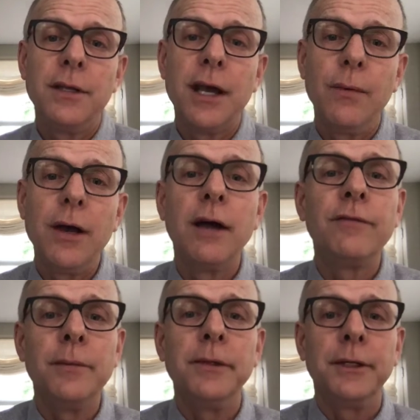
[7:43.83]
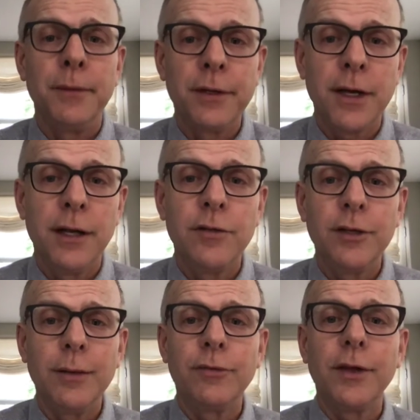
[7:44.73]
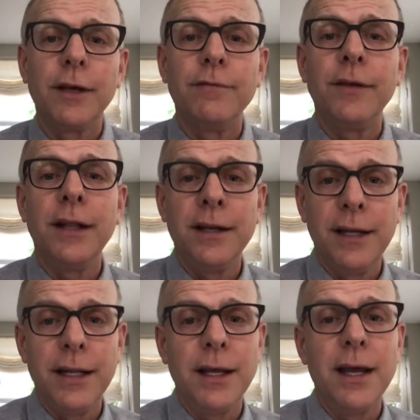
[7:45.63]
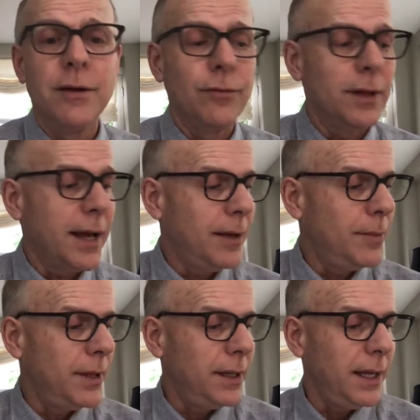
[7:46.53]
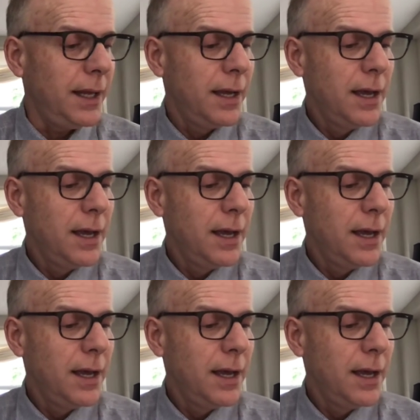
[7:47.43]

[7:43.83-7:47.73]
that we are familiar with concepts like validity and reliability.